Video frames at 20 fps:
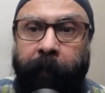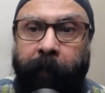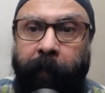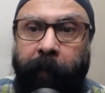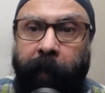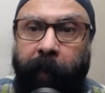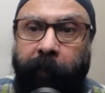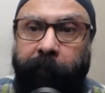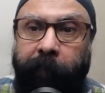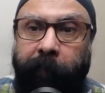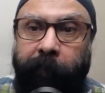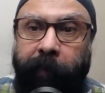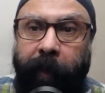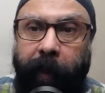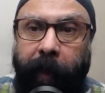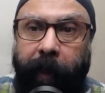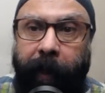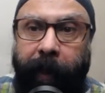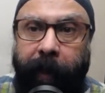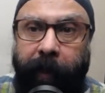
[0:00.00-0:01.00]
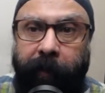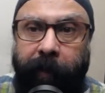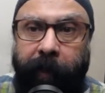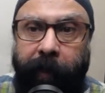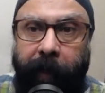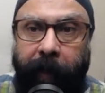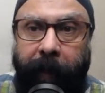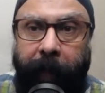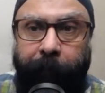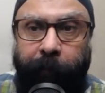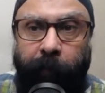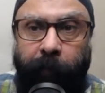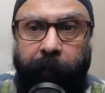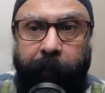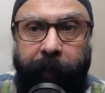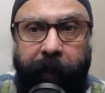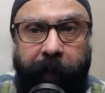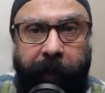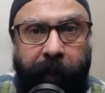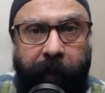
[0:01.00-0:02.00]
we will add the
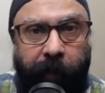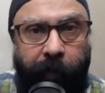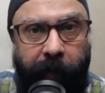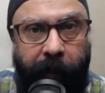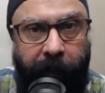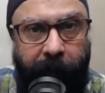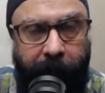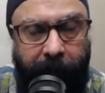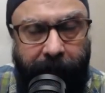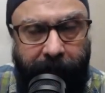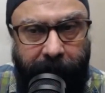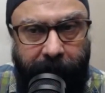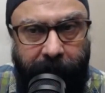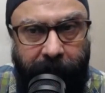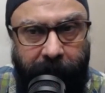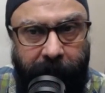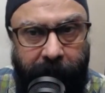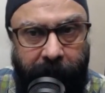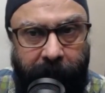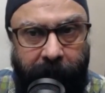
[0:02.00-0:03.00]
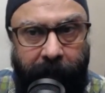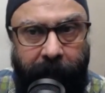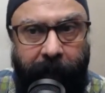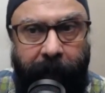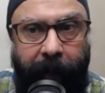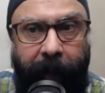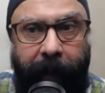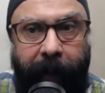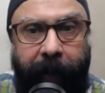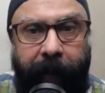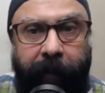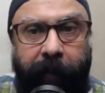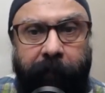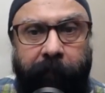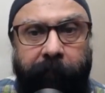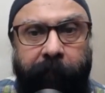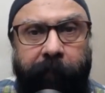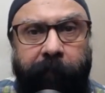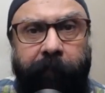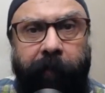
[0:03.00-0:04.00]
appropriate NuGet package, and
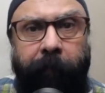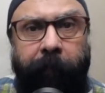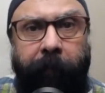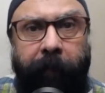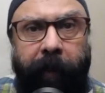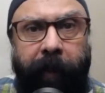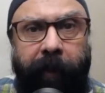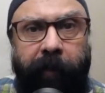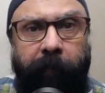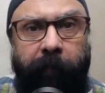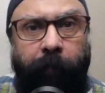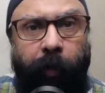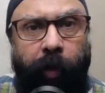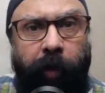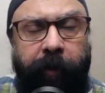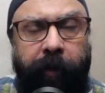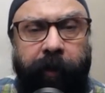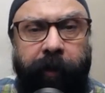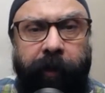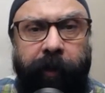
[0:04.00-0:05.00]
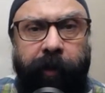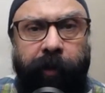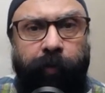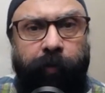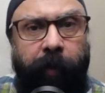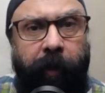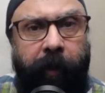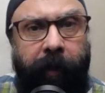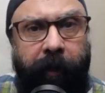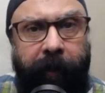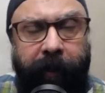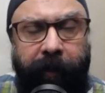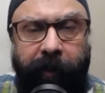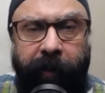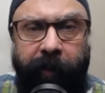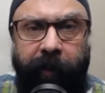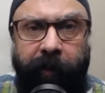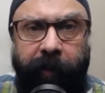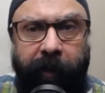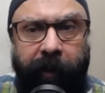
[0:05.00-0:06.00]
we will make small changes to the
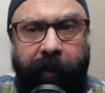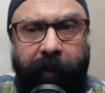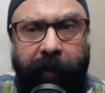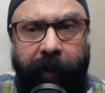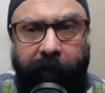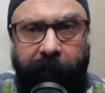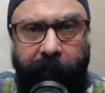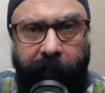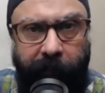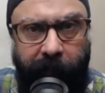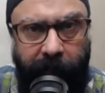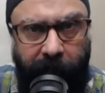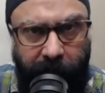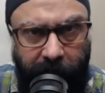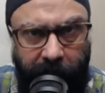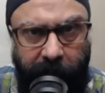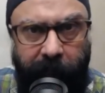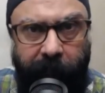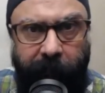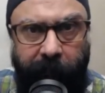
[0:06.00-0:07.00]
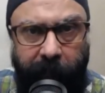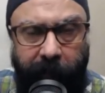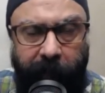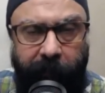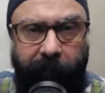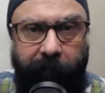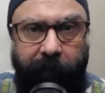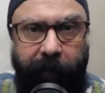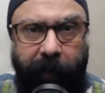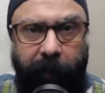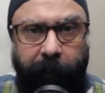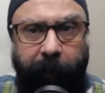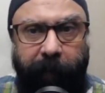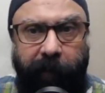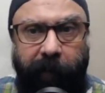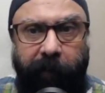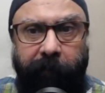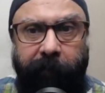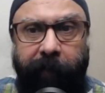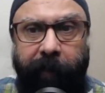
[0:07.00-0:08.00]
connection string that we will see, where we will
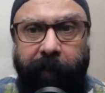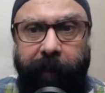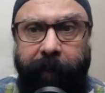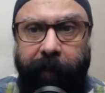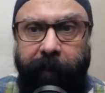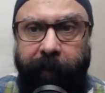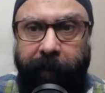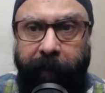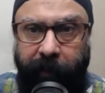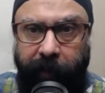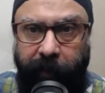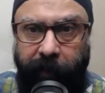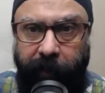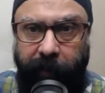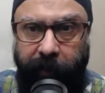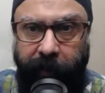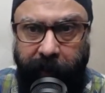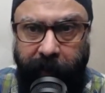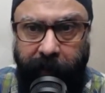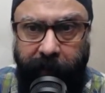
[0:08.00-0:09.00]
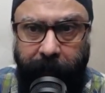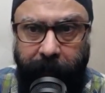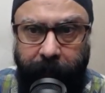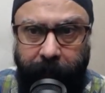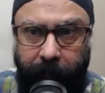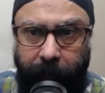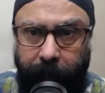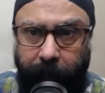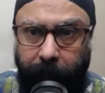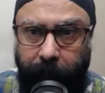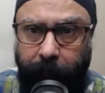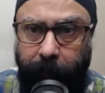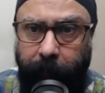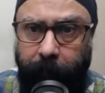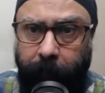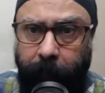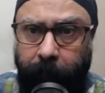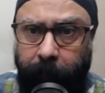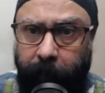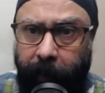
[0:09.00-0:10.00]
specify that connection string.
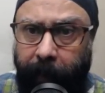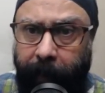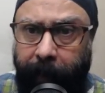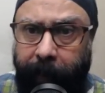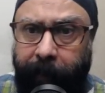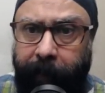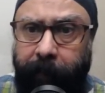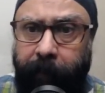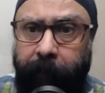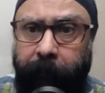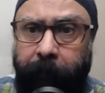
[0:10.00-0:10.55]
And